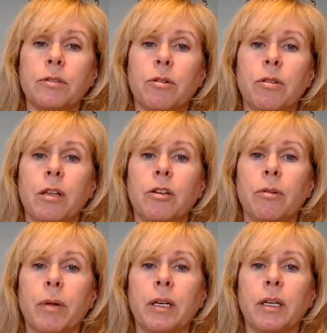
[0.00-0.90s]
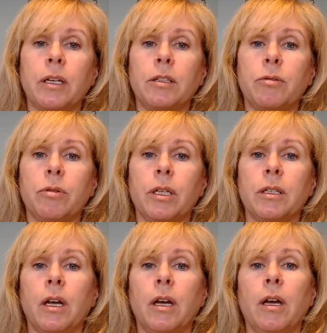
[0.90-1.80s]
So then you might need to eat
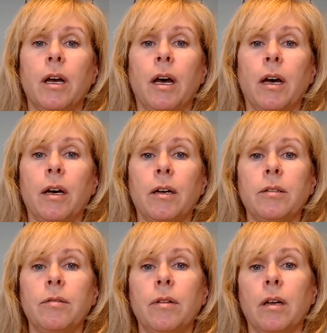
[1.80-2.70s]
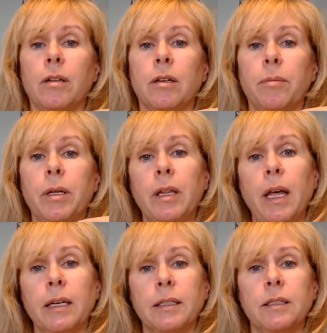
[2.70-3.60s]
a little bit
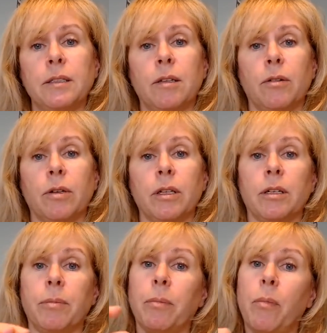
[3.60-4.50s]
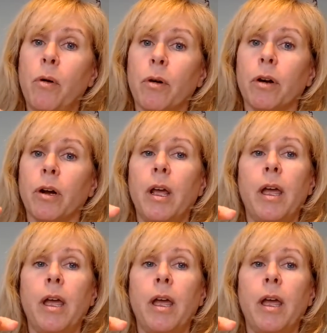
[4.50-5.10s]
less or a little bit more.